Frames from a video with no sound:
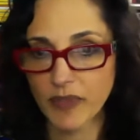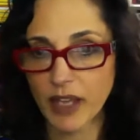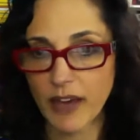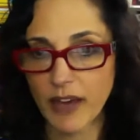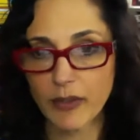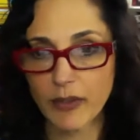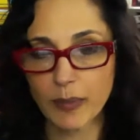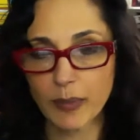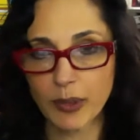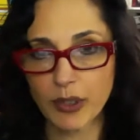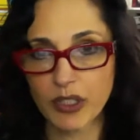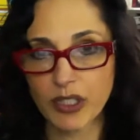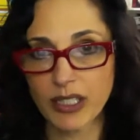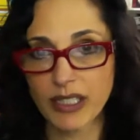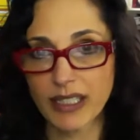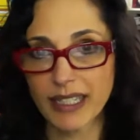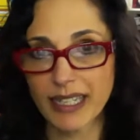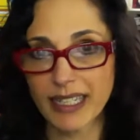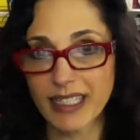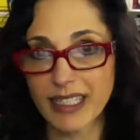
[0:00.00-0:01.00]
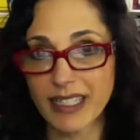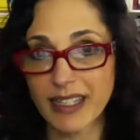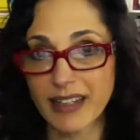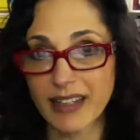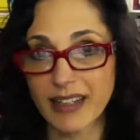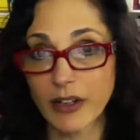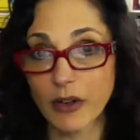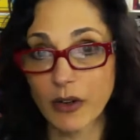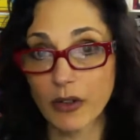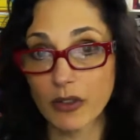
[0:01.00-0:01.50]
Every person gets
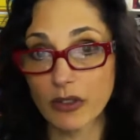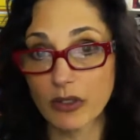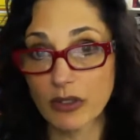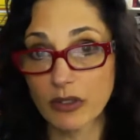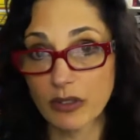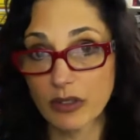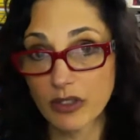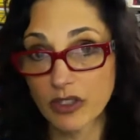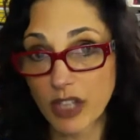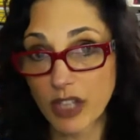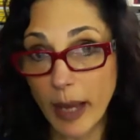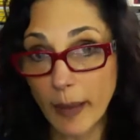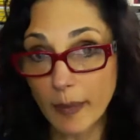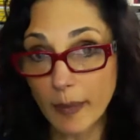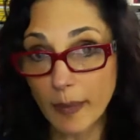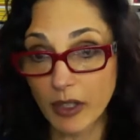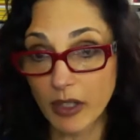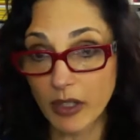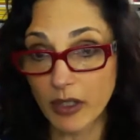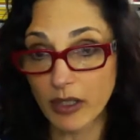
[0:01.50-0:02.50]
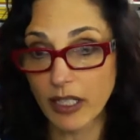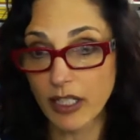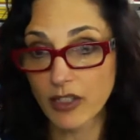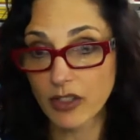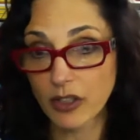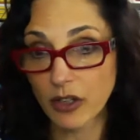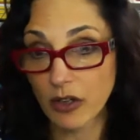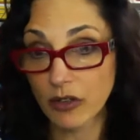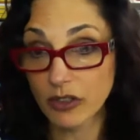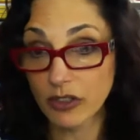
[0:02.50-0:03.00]
their own chapter, his
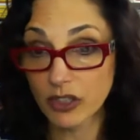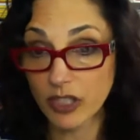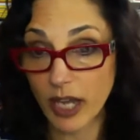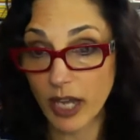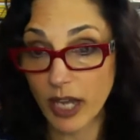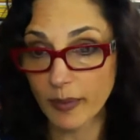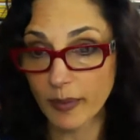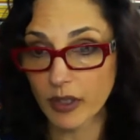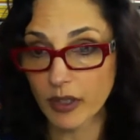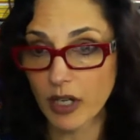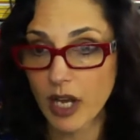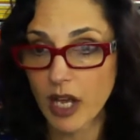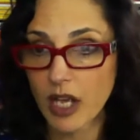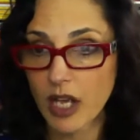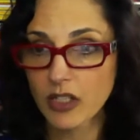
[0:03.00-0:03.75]
or her own chapter.